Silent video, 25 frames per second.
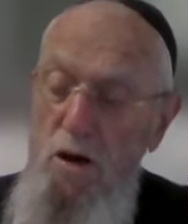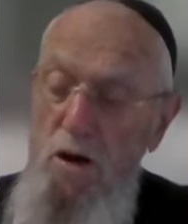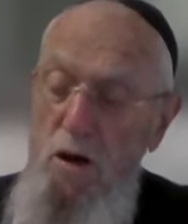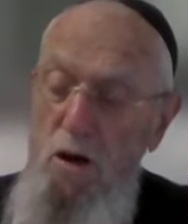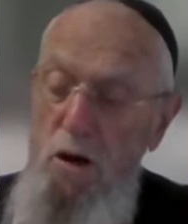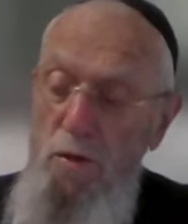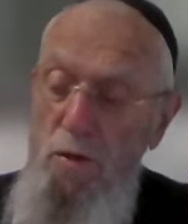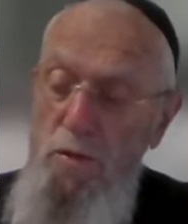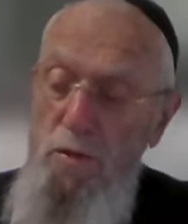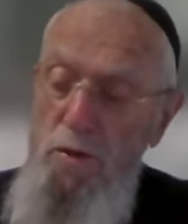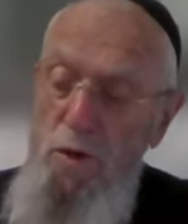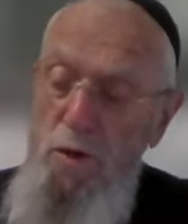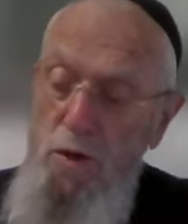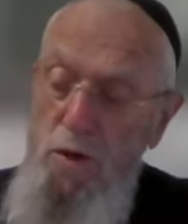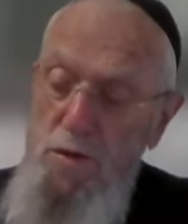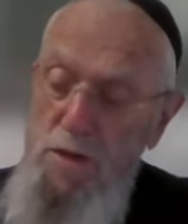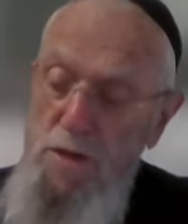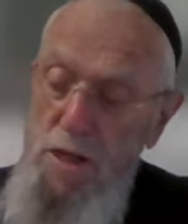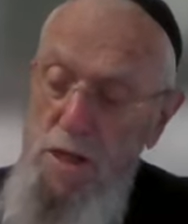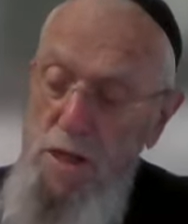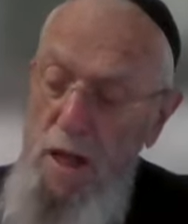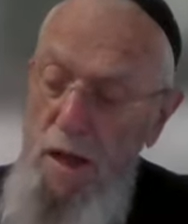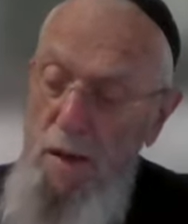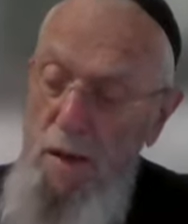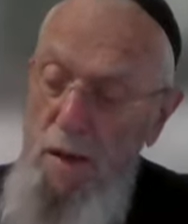on those
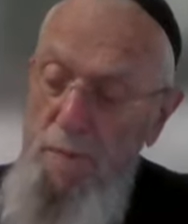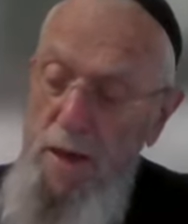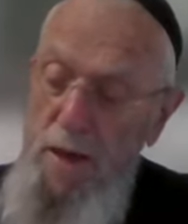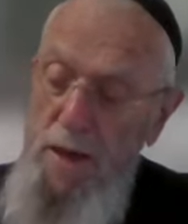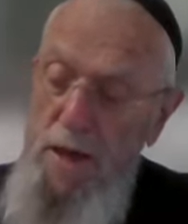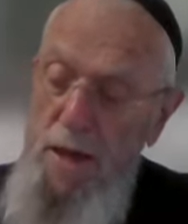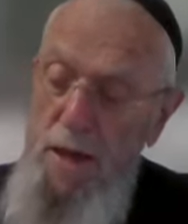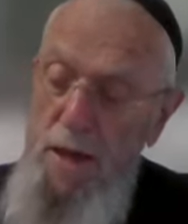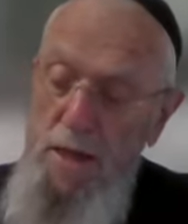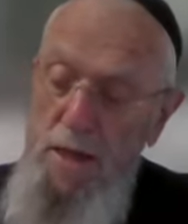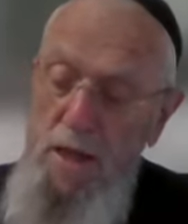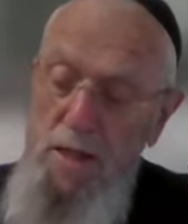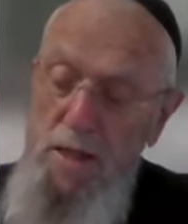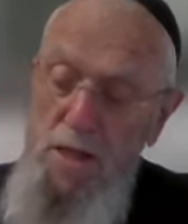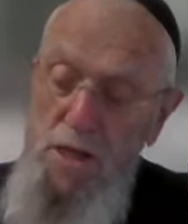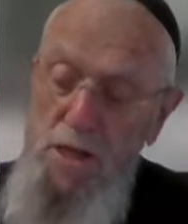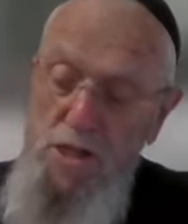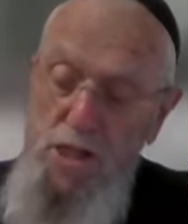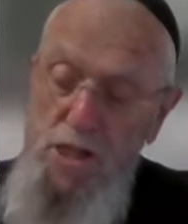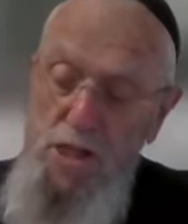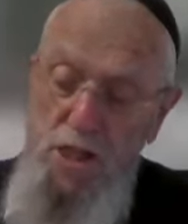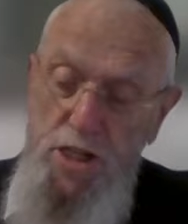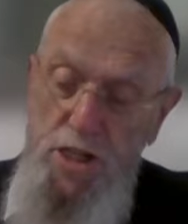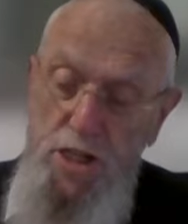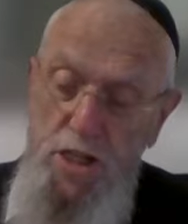that are making the
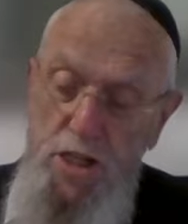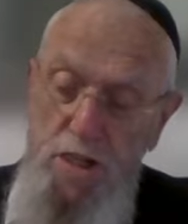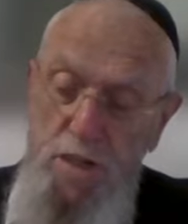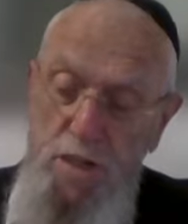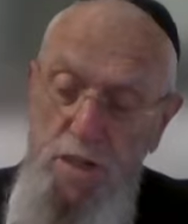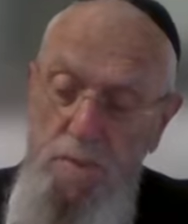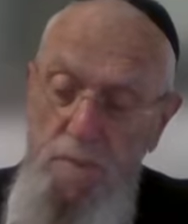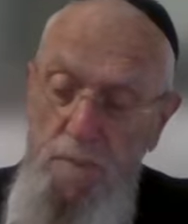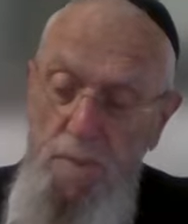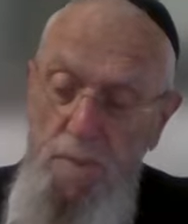decision.